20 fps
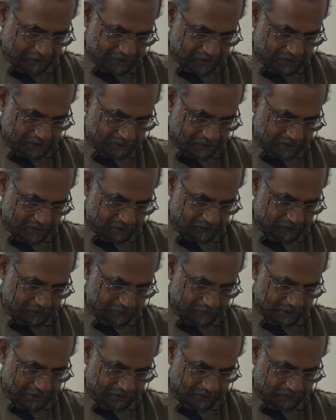us have learned
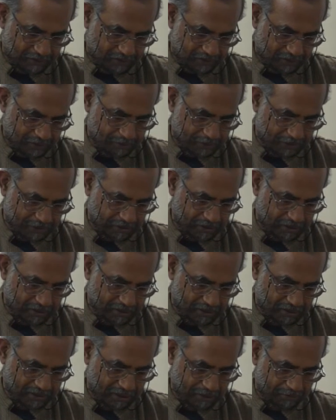from that this particular
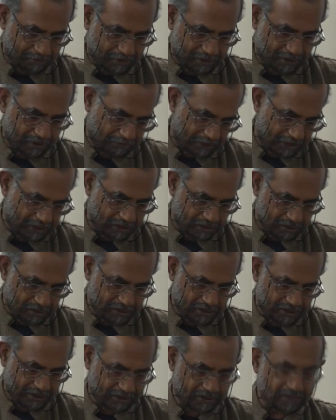example and many
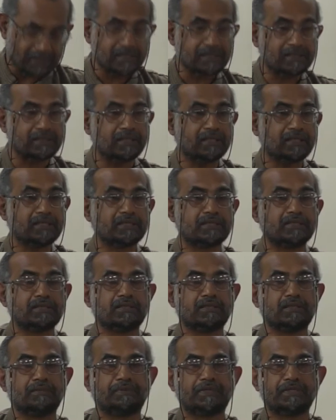others like this is
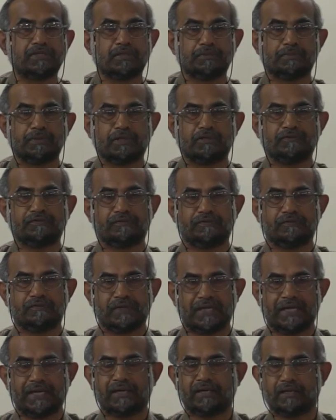the principle of
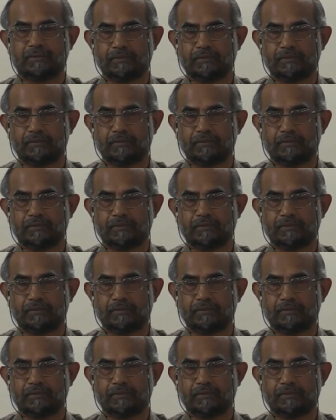direct